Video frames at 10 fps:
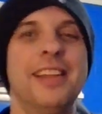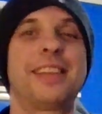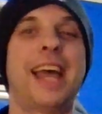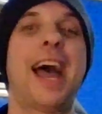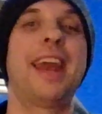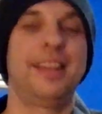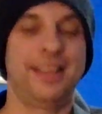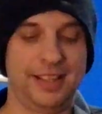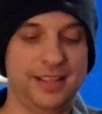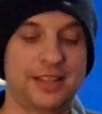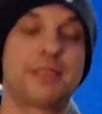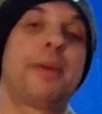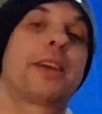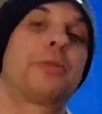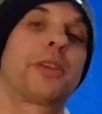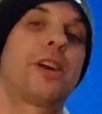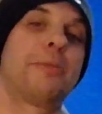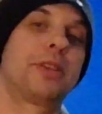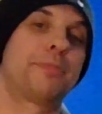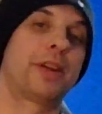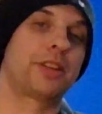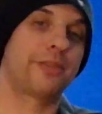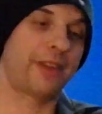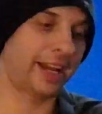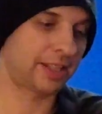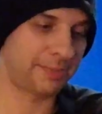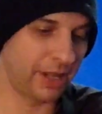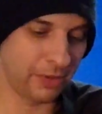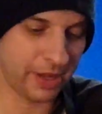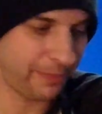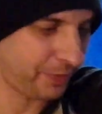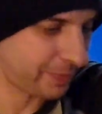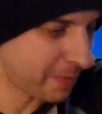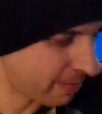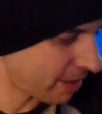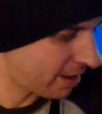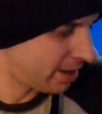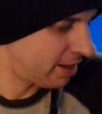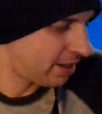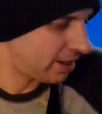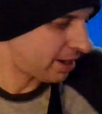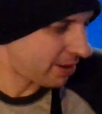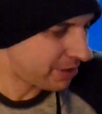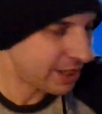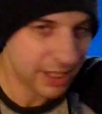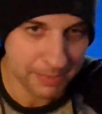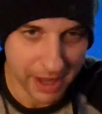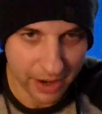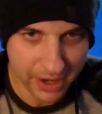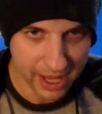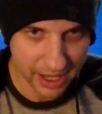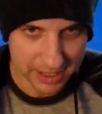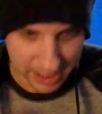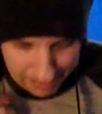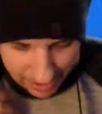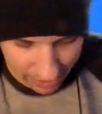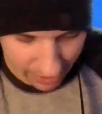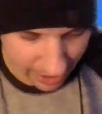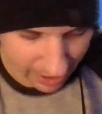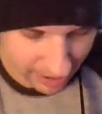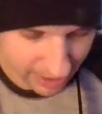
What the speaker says: That is some X1 Carbon special effects, by the way. I don't think this battery has any power in it.